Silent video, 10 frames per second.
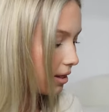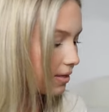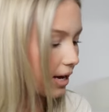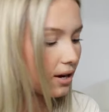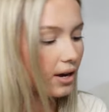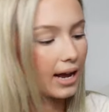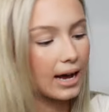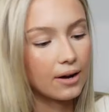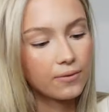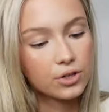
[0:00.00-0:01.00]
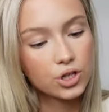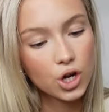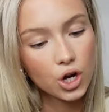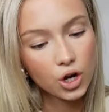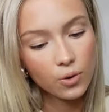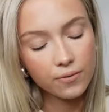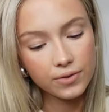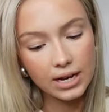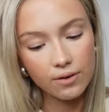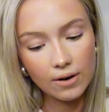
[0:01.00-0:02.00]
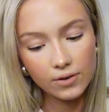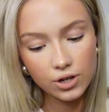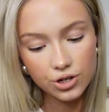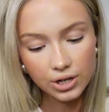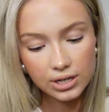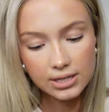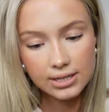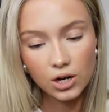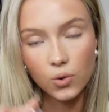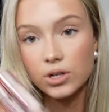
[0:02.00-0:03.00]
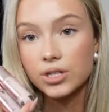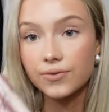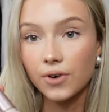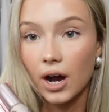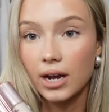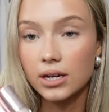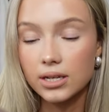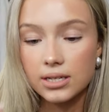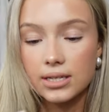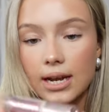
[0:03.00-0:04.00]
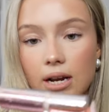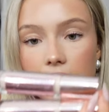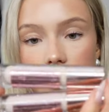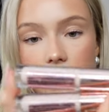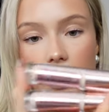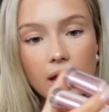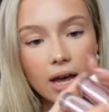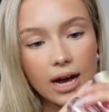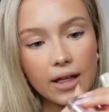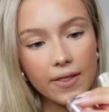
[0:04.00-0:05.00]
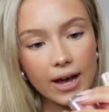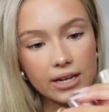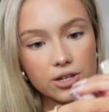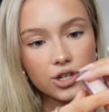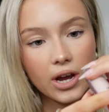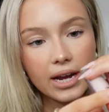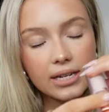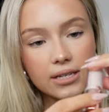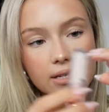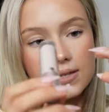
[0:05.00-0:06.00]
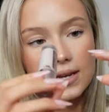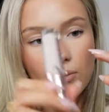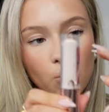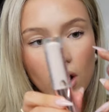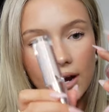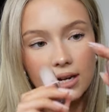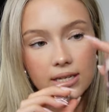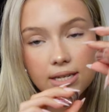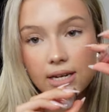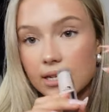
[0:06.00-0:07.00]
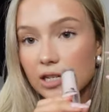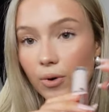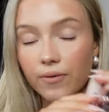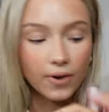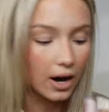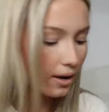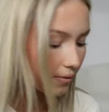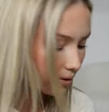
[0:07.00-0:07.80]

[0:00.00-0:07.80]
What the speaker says: Then I have two of the Revolution Conceal and Define Concealers, and they're in shades C1 and C6.5.